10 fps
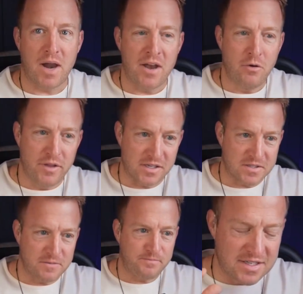But I know
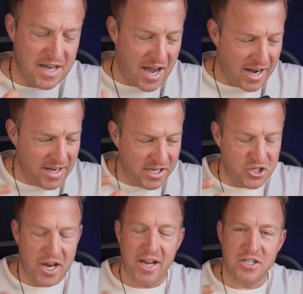this, a tiny
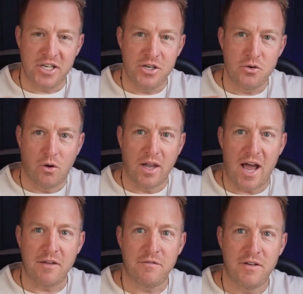change in your
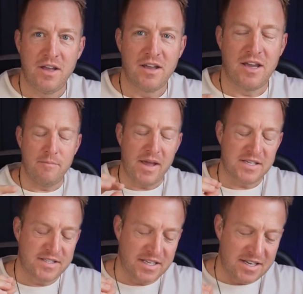life can
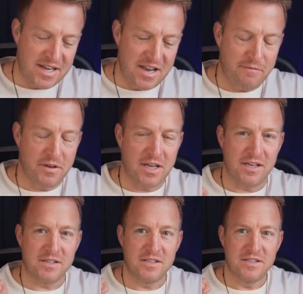make
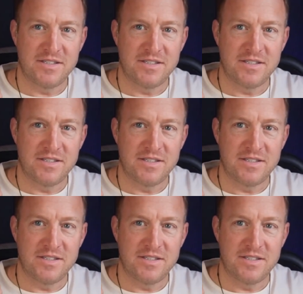significant,